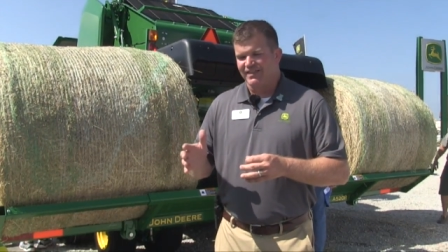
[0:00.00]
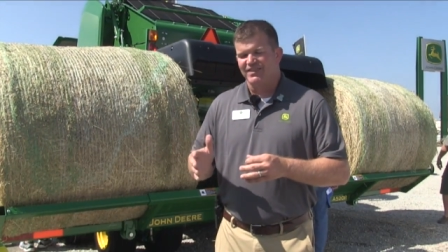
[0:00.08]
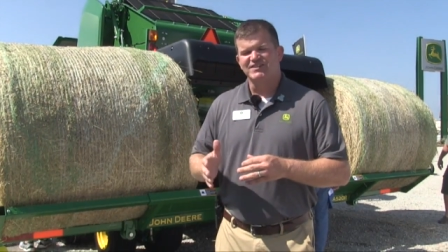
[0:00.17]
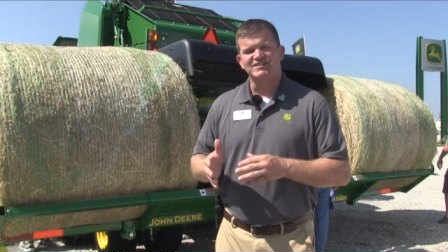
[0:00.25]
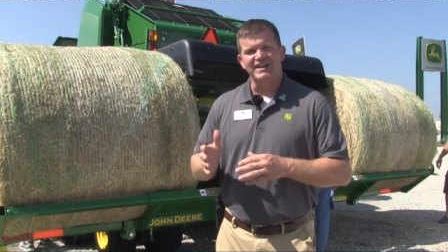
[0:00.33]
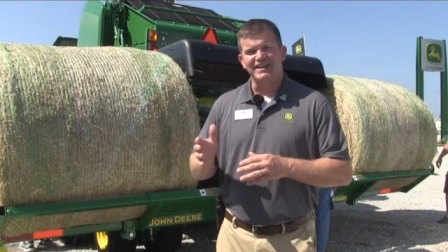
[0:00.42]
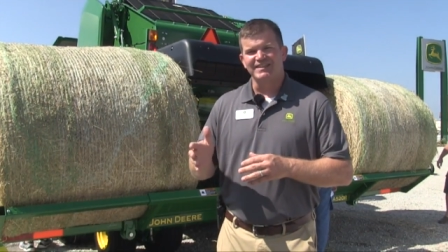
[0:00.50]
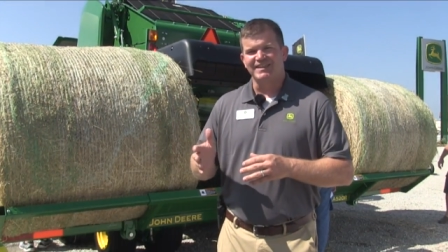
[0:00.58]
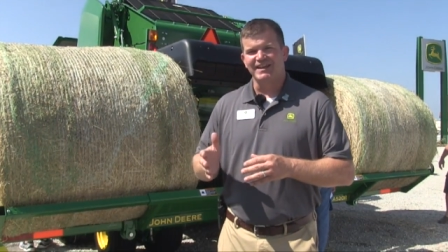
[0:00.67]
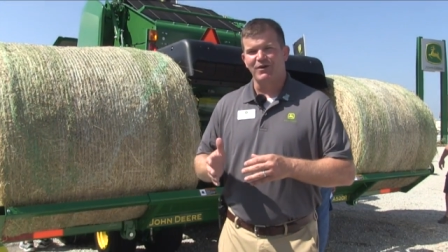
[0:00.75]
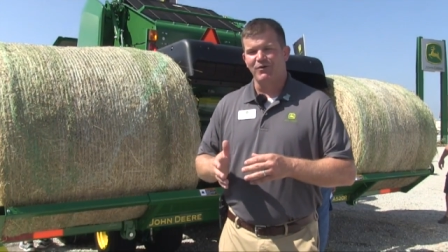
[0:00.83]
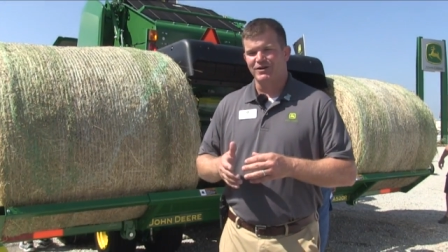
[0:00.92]
The second
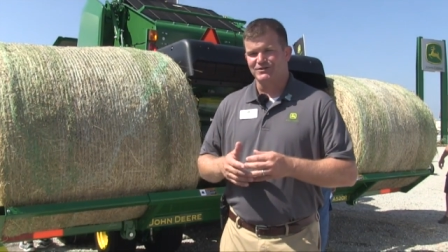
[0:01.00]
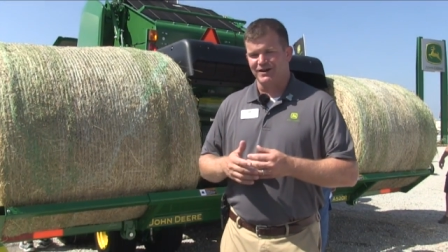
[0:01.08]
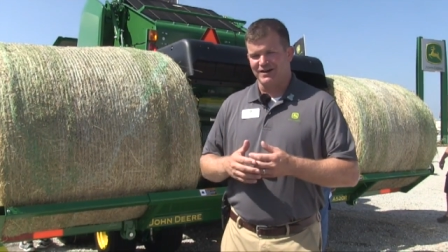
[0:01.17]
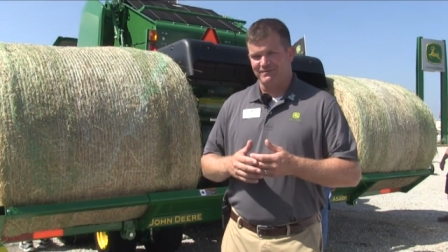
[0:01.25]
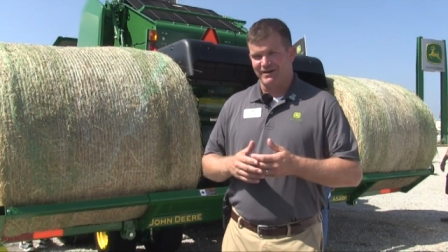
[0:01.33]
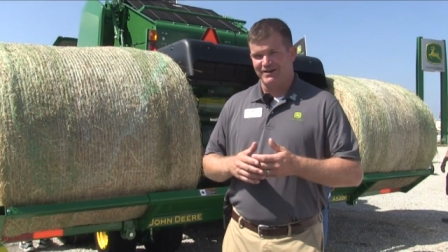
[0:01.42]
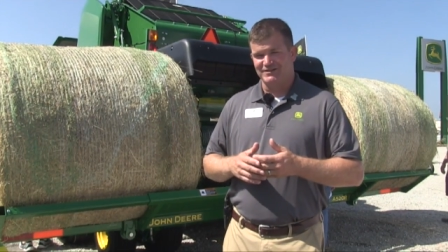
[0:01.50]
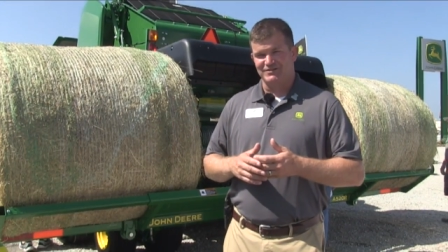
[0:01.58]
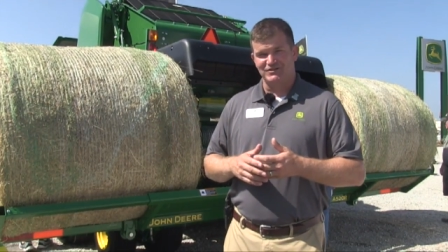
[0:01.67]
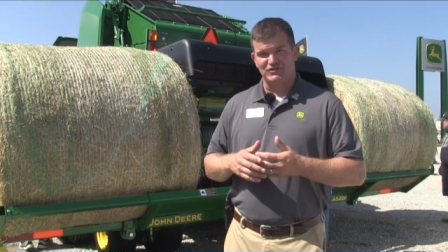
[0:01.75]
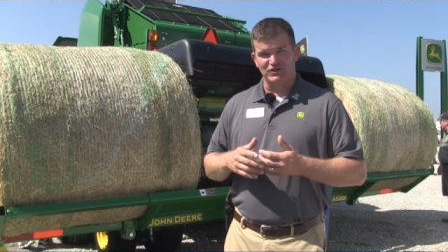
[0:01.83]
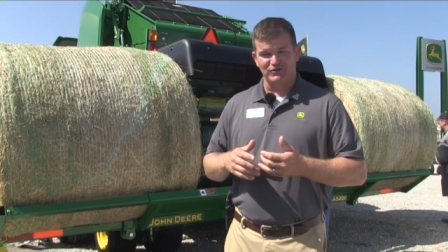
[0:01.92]
thing I want to talk about is
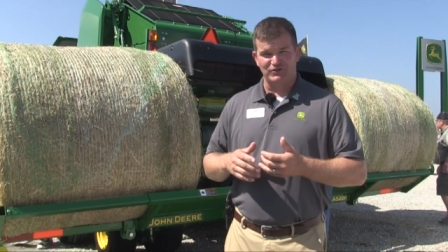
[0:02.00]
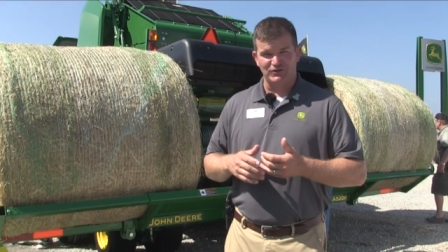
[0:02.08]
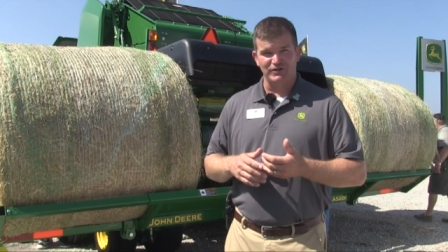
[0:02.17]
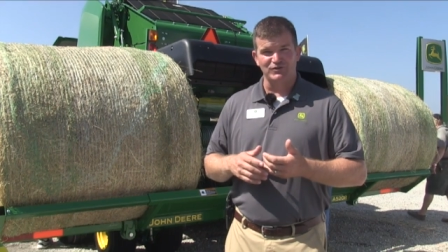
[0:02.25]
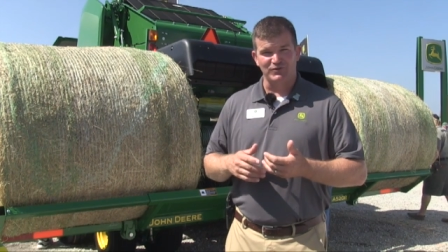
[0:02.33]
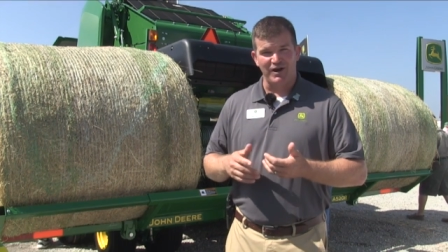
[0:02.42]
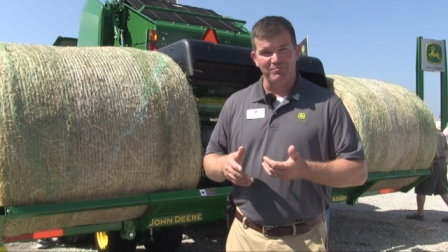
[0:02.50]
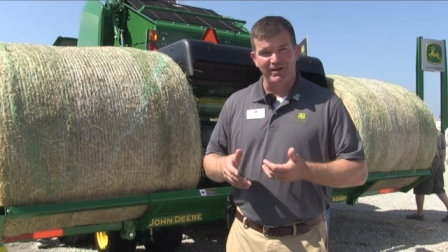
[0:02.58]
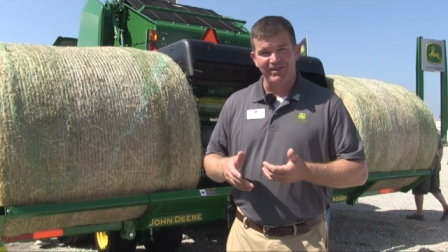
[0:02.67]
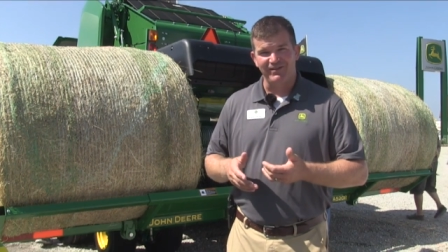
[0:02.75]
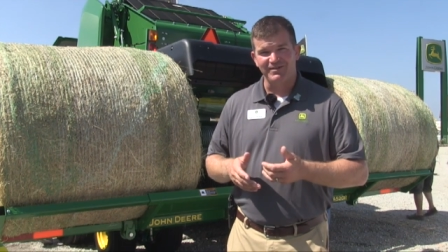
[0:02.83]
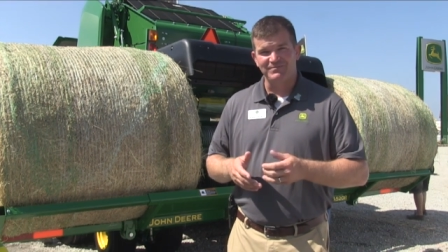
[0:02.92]
the Zero Series round
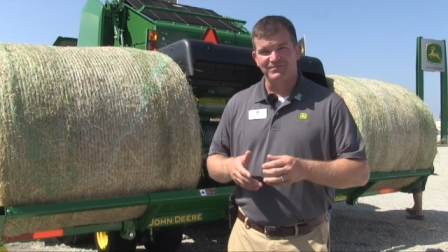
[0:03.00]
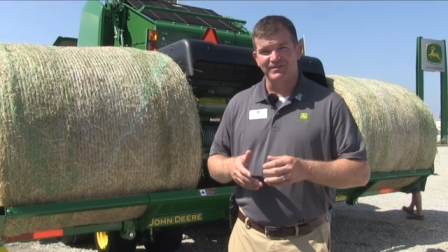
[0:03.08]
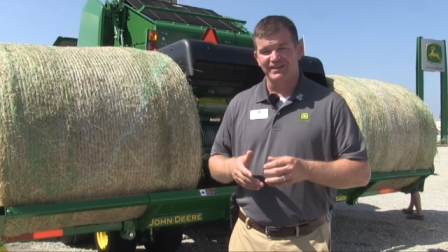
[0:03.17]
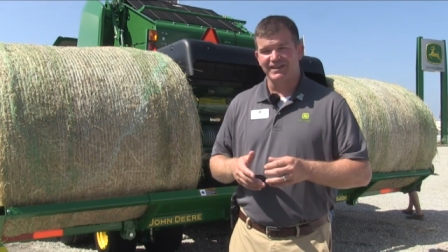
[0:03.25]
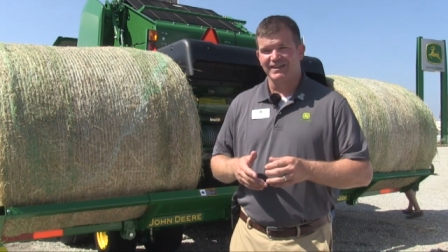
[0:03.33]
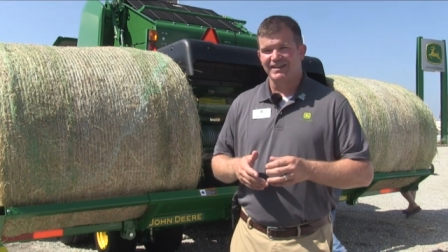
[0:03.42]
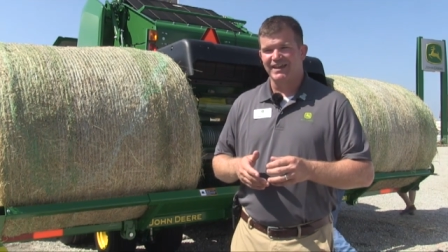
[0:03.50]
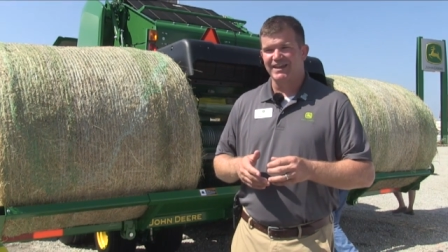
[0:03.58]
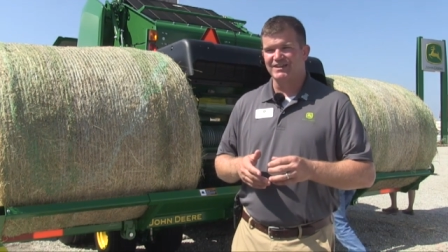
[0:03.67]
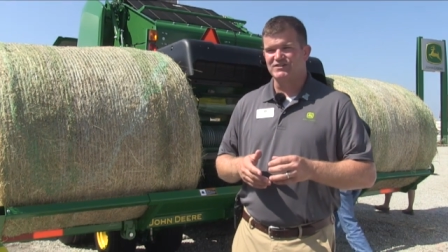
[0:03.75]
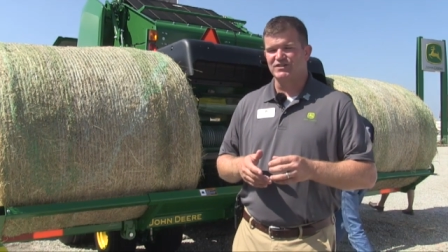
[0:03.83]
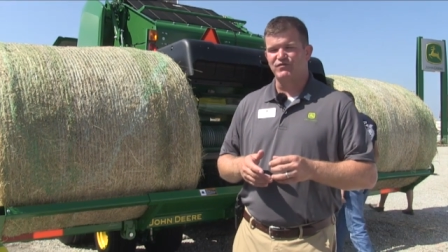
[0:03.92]
baler. It
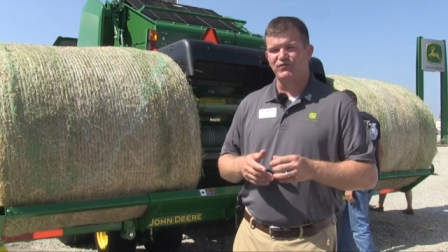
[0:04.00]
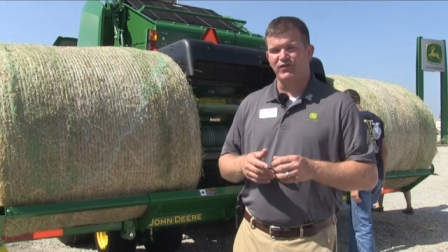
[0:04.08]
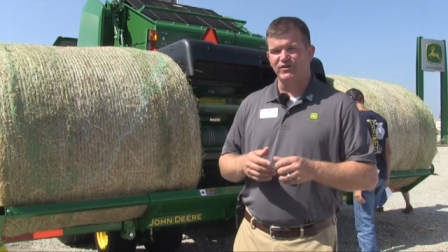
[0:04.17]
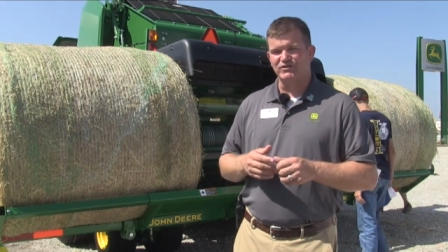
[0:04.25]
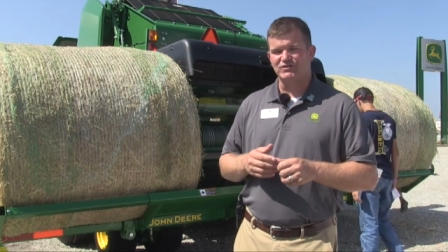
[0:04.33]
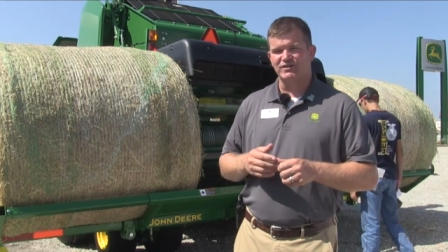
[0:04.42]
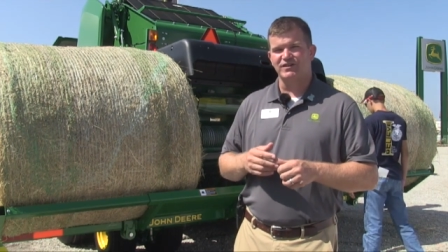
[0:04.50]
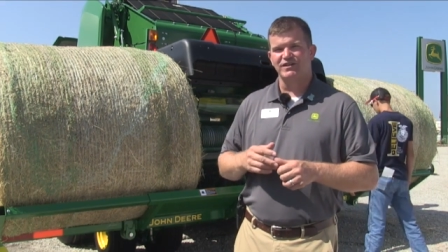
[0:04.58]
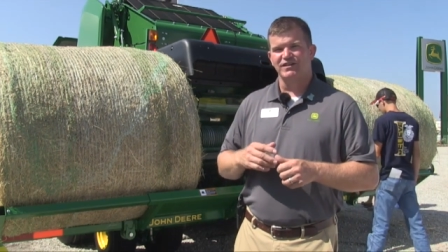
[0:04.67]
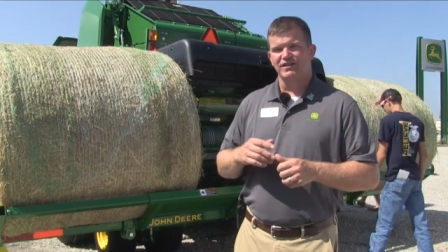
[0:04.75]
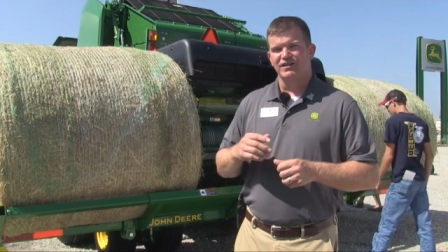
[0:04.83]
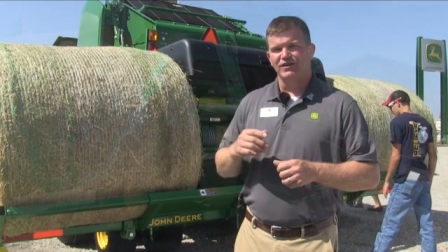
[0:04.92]
is the first
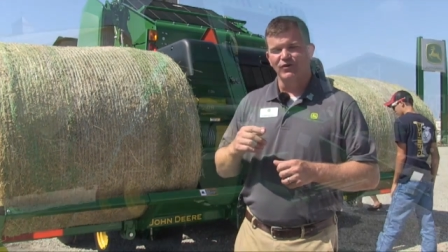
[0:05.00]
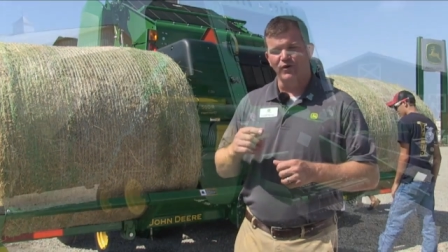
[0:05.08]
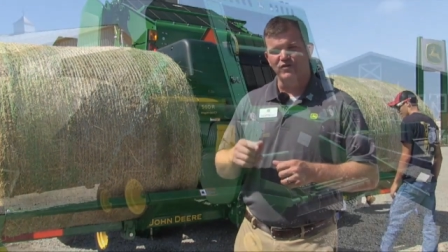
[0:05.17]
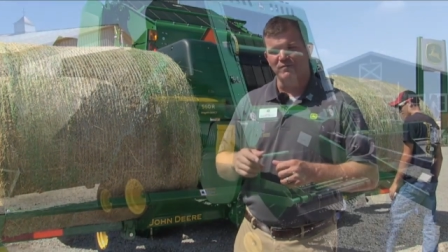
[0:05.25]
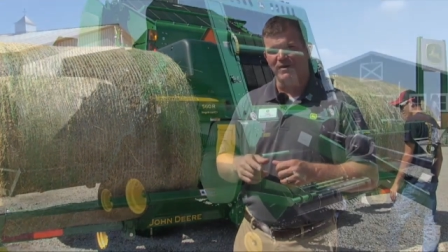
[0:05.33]
North